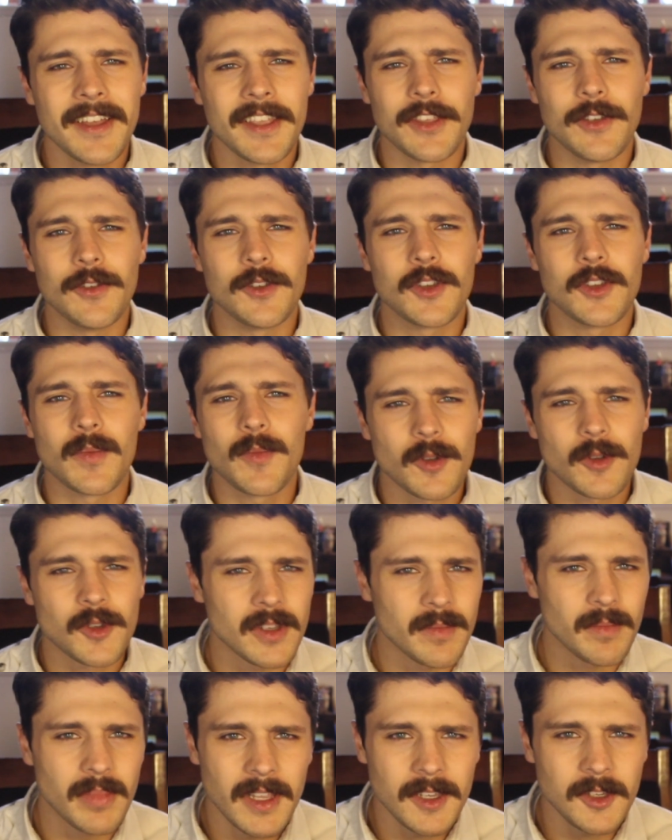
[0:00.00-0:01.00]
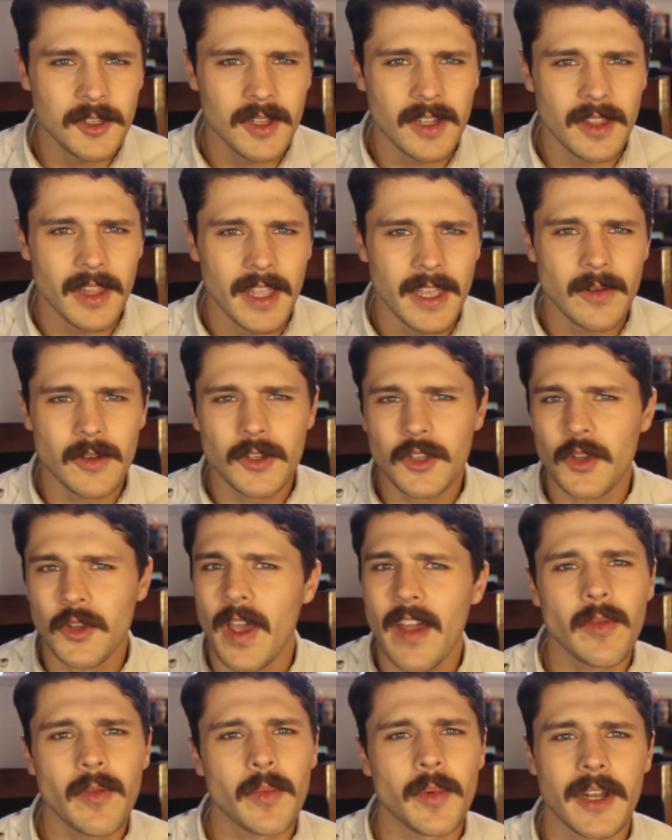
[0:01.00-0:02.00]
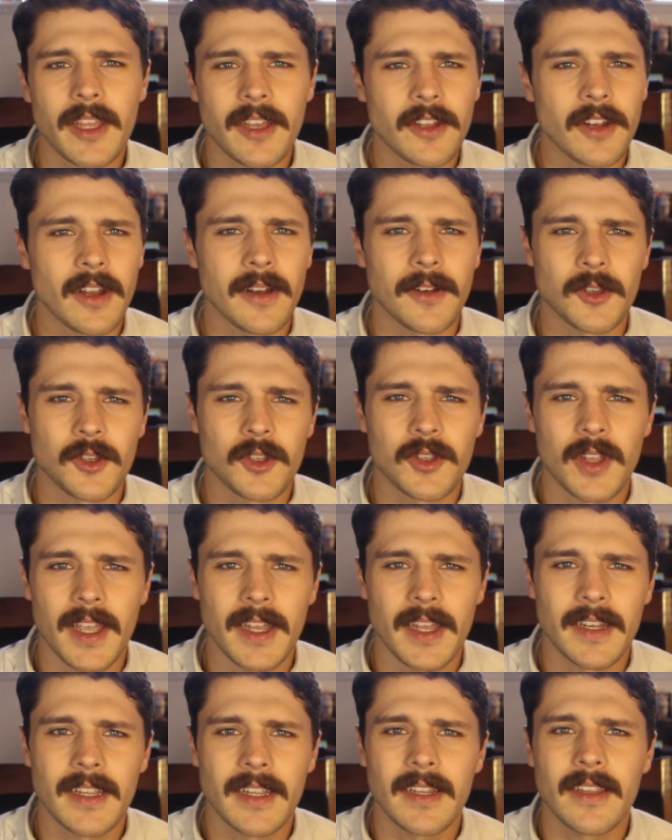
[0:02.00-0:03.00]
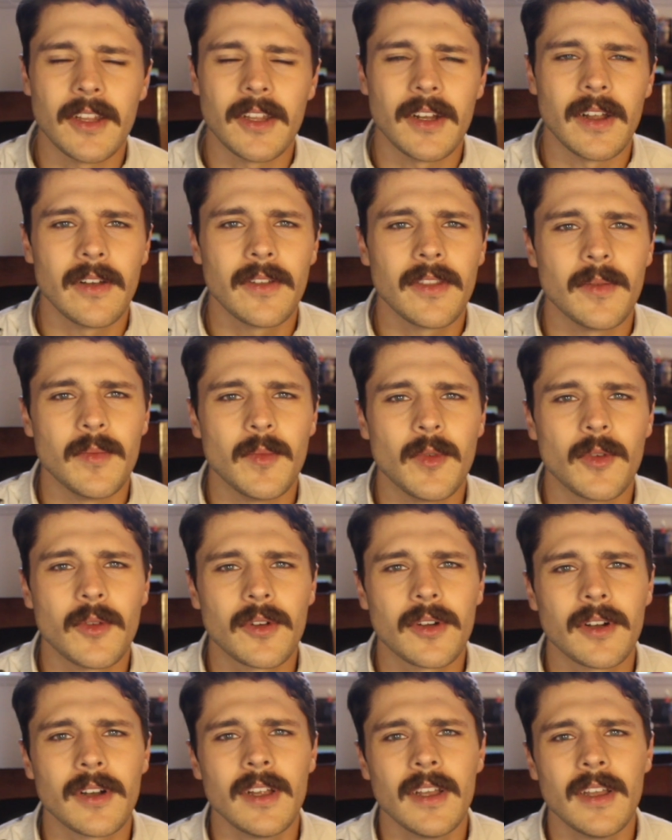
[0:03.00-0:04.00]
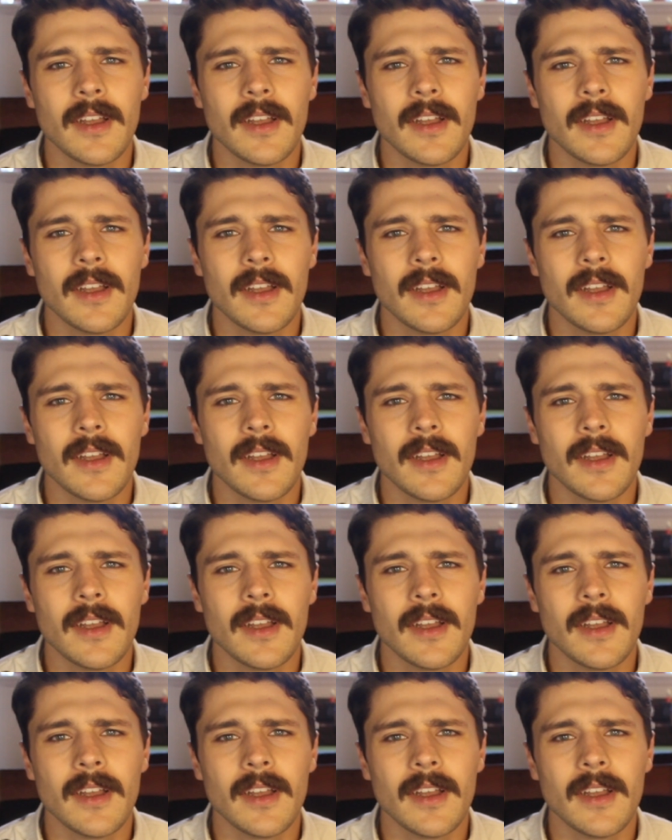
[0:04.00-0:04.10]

using more simplistic language so everybody could understand it. The more